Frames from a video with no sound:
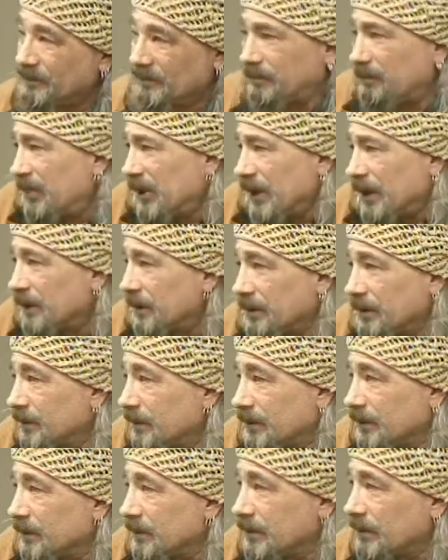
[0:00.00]
but
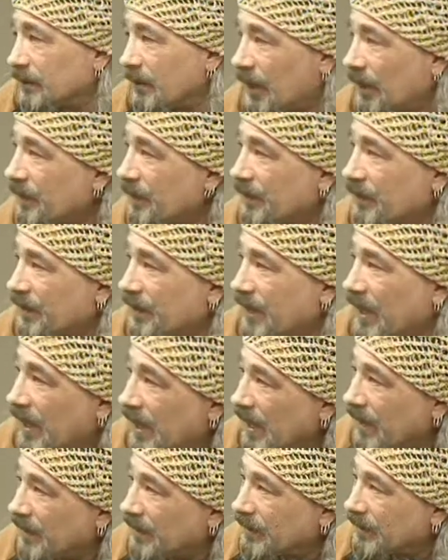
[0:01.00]
other than
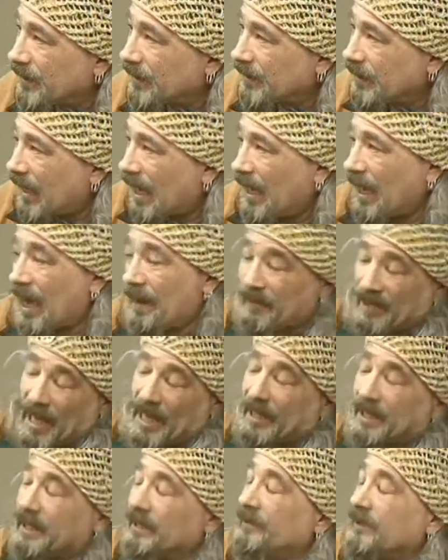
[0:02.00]
that, I, I mean, I
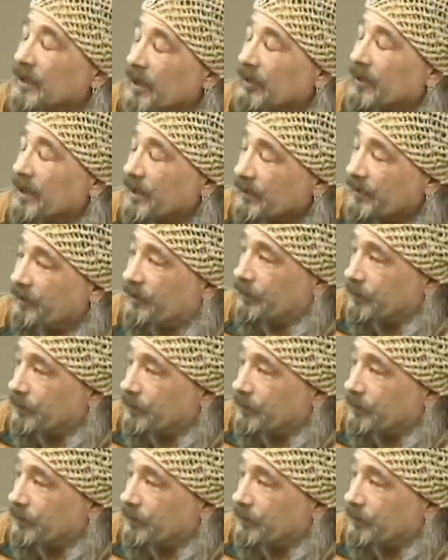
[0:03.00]
didn't even know that the,